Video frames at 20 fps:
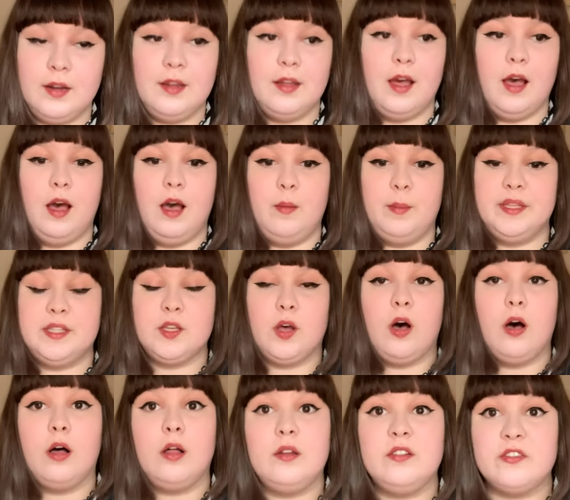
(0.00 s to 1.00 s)
Um, it's
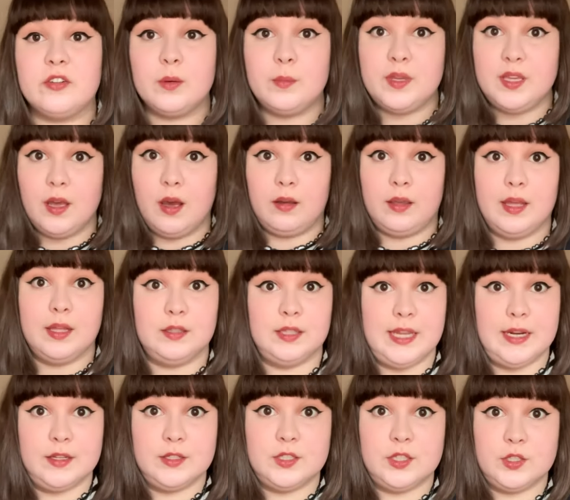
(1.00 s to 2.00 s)
all from
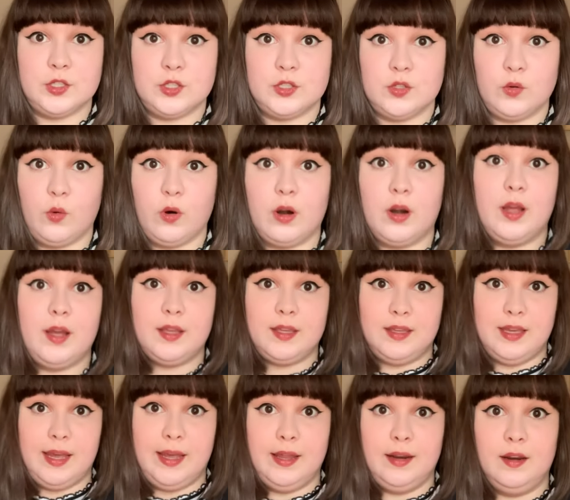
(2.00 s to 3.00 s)
YungElita's store
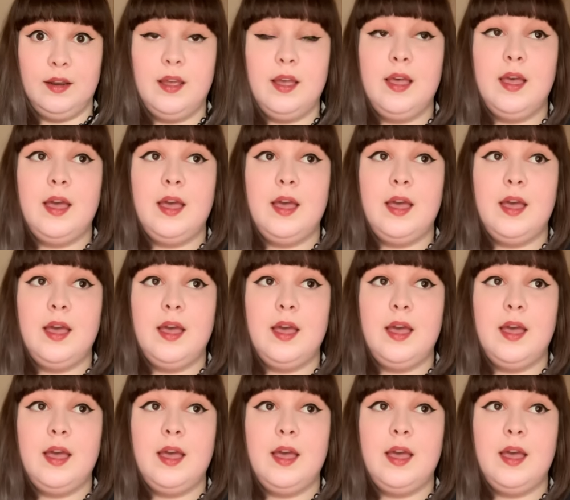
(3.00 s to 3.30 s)
again.